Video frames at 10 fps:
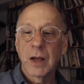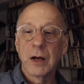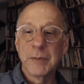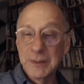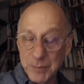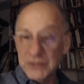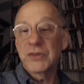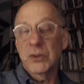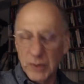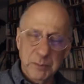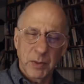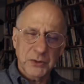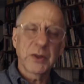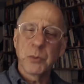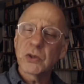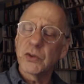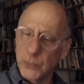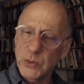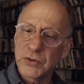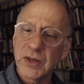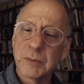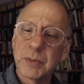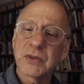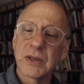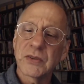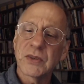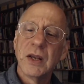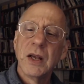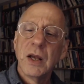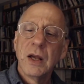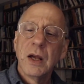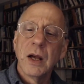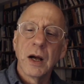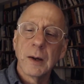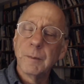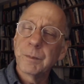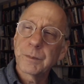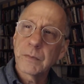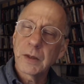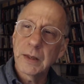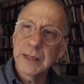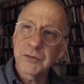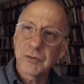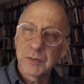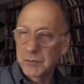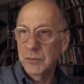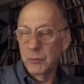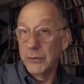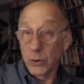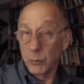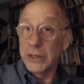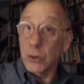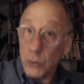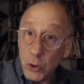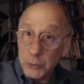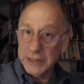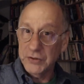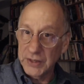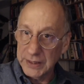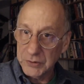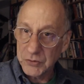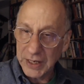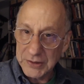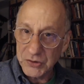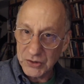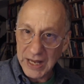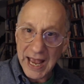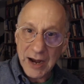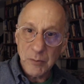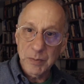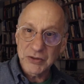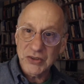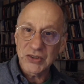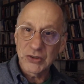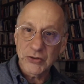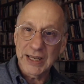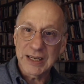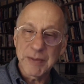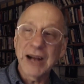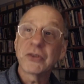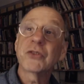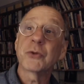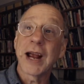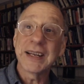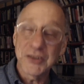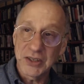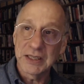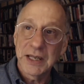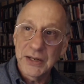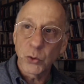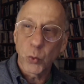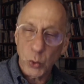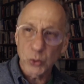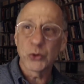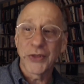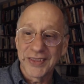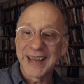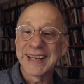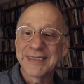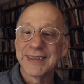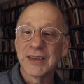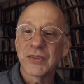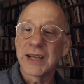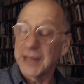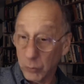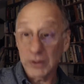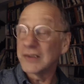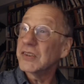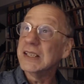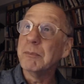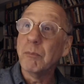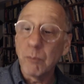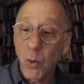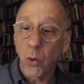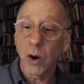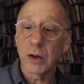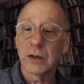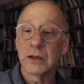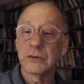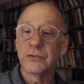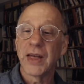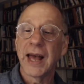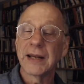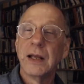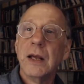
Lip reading: In business, and much of the book is focused on business, we are already seeing changes in how businesses think about strategy in a world like this. And I think we're going to see more of that.